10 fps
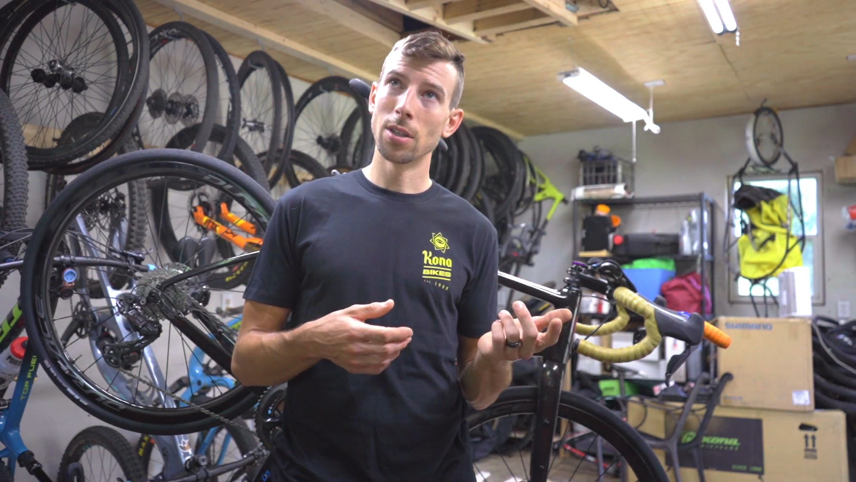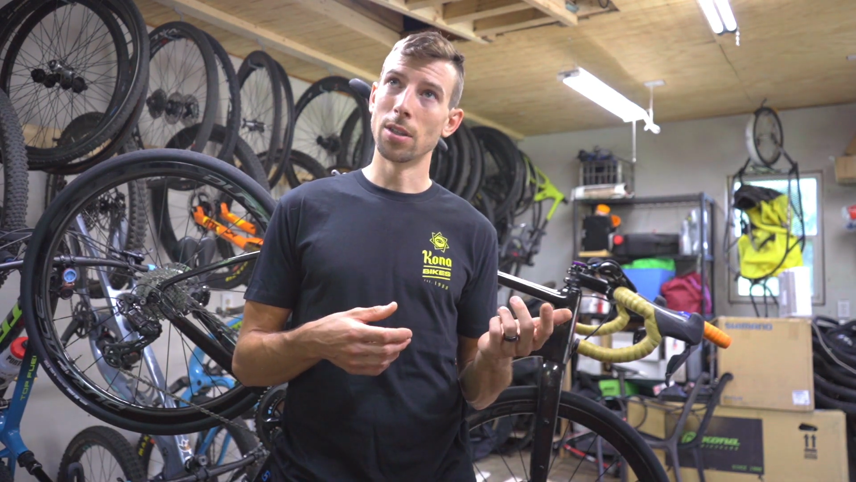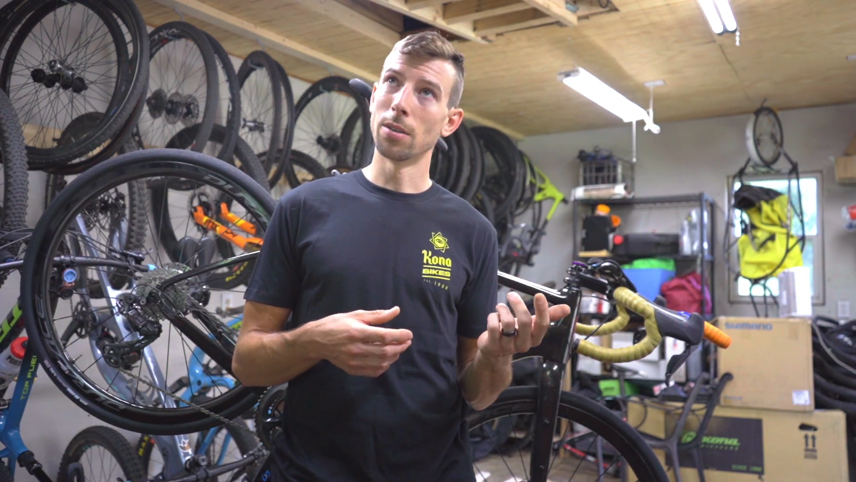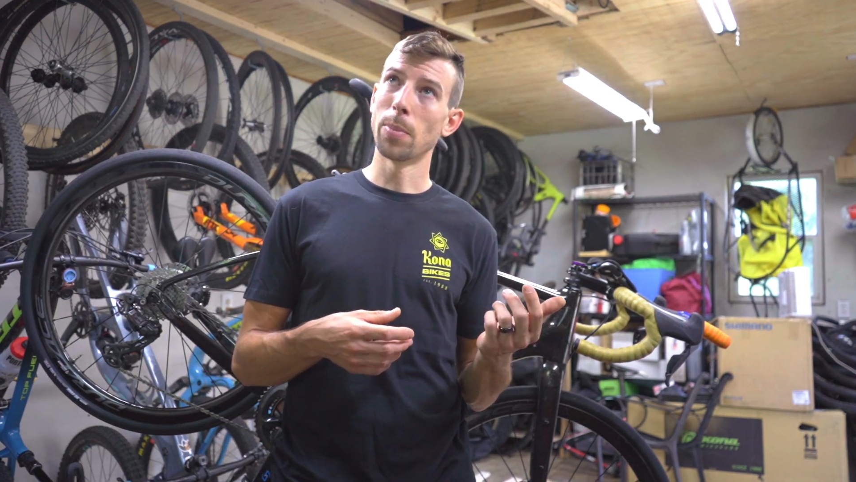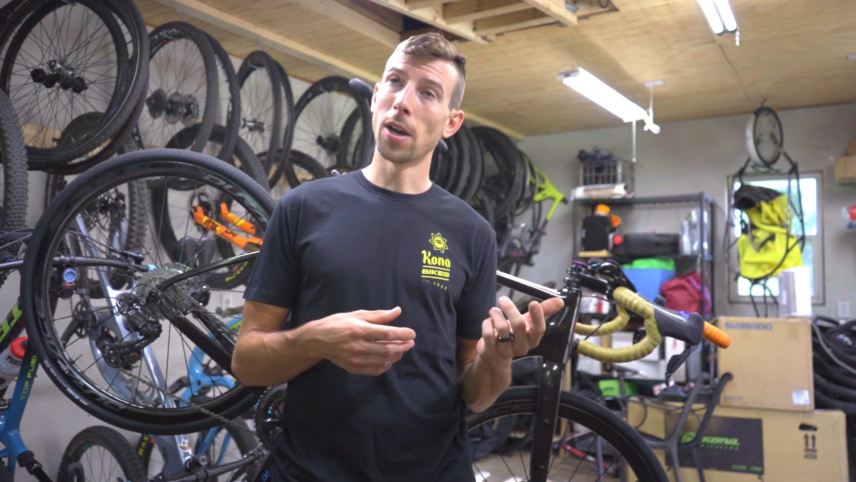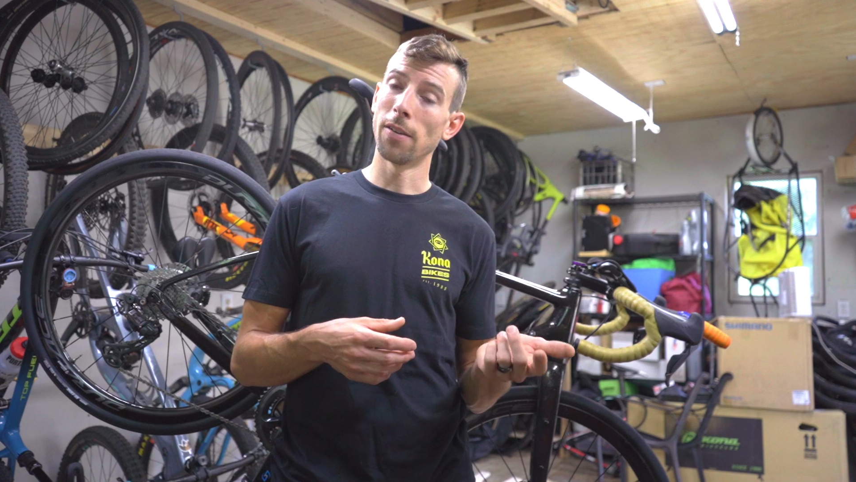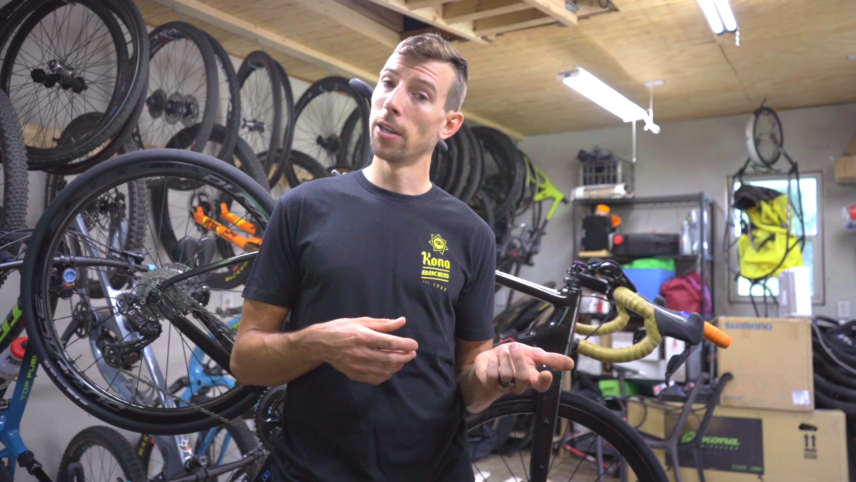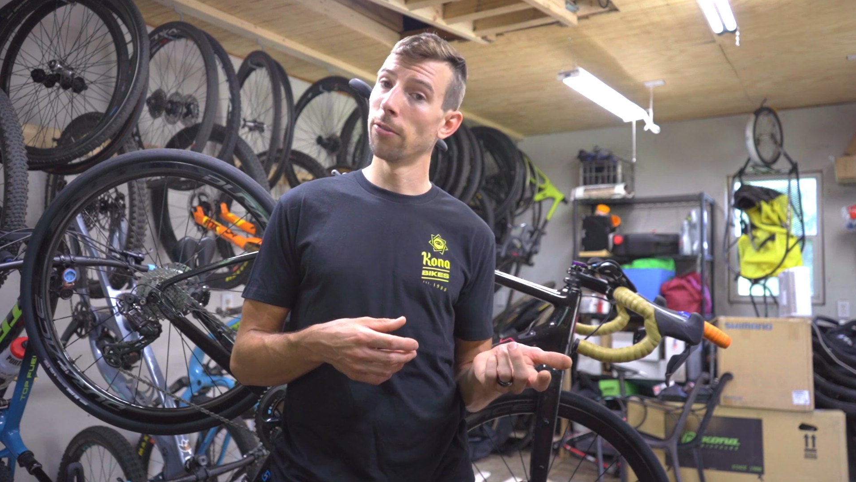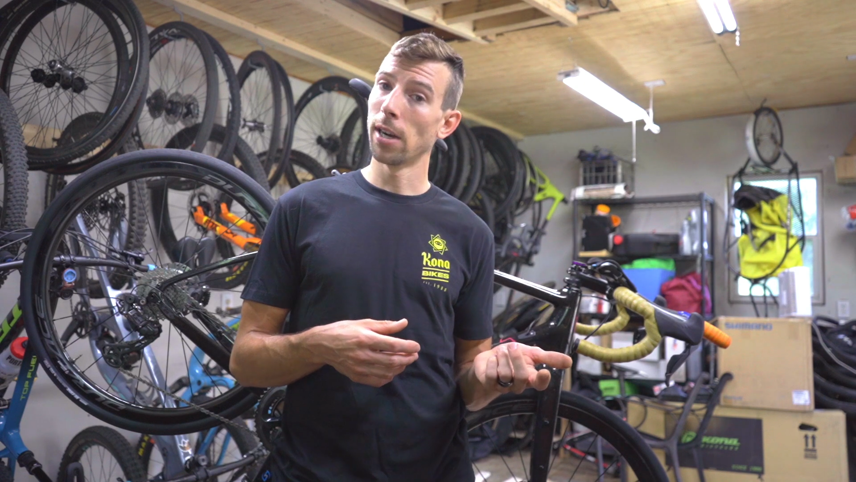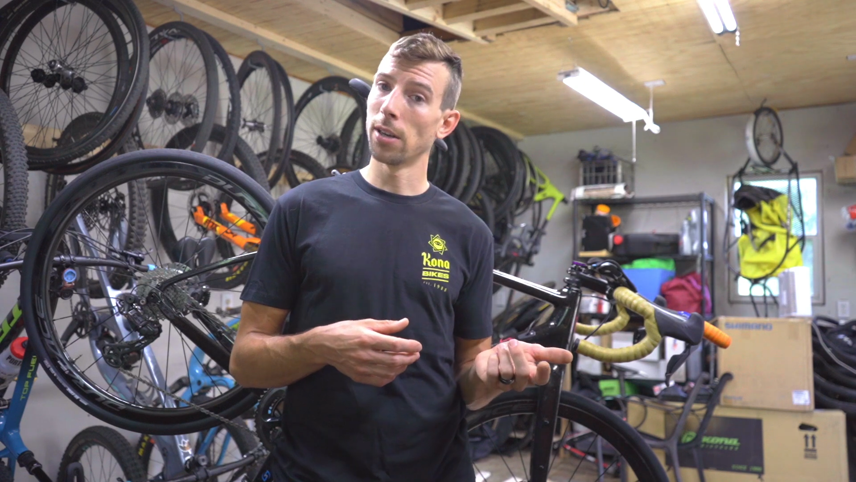the
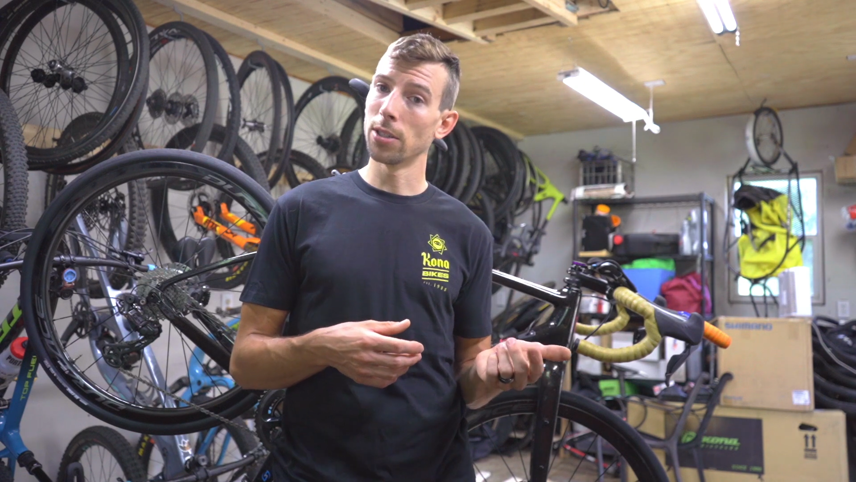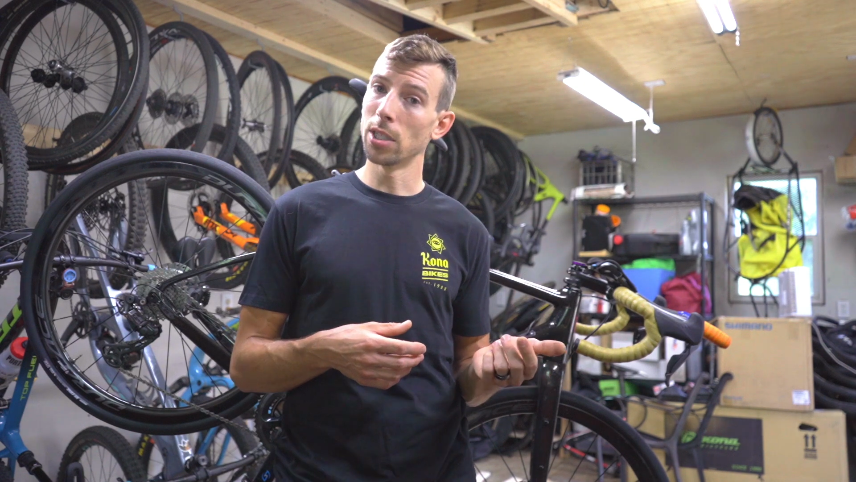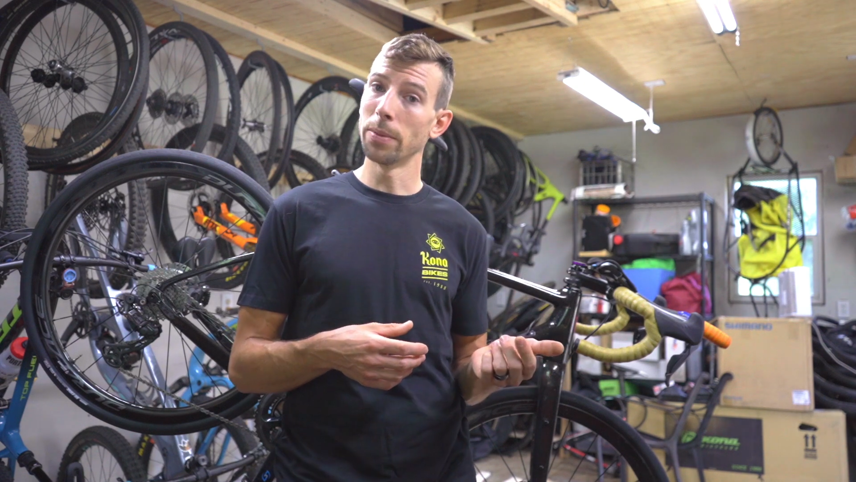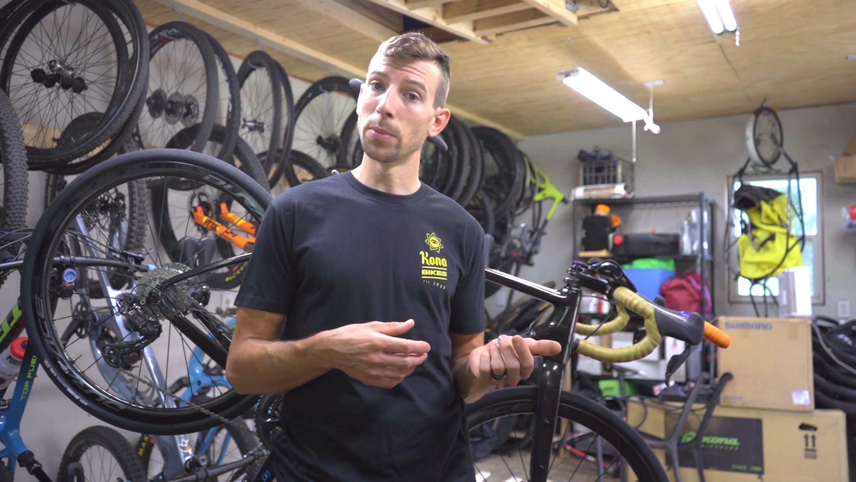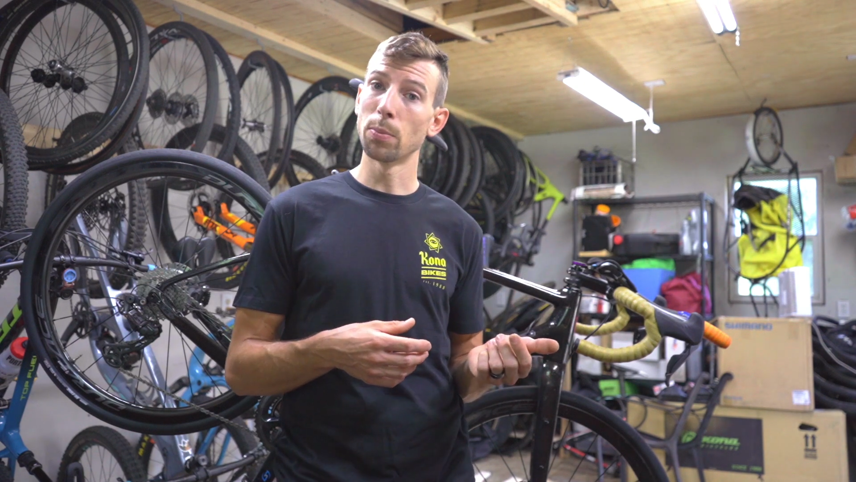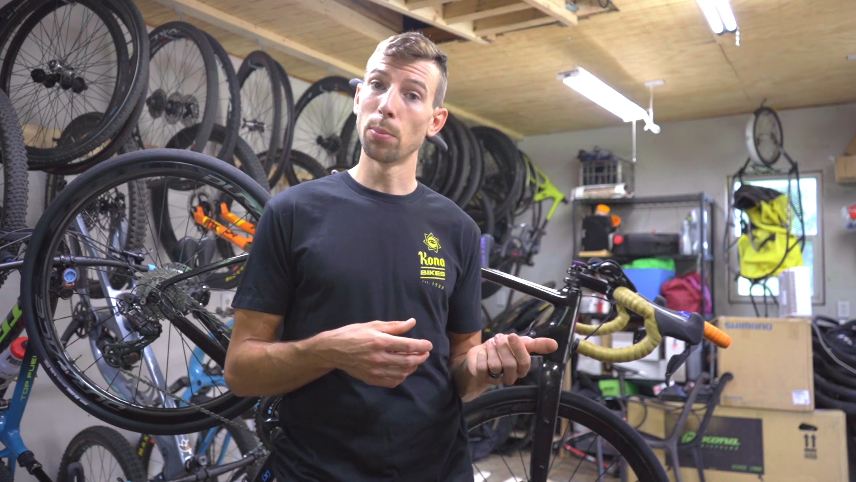Pave route seems